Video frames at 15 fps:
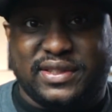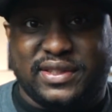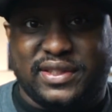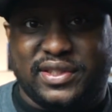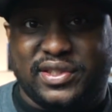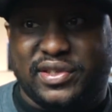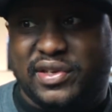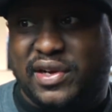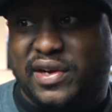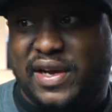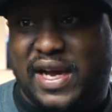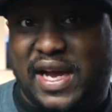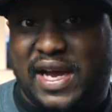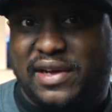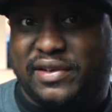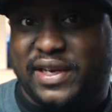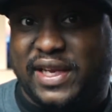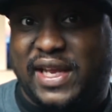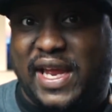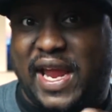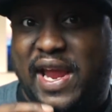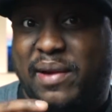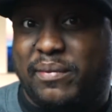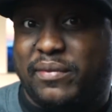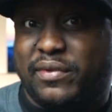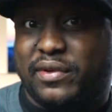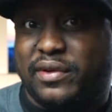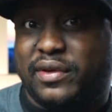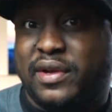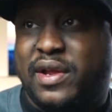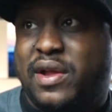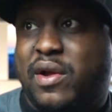and how the camera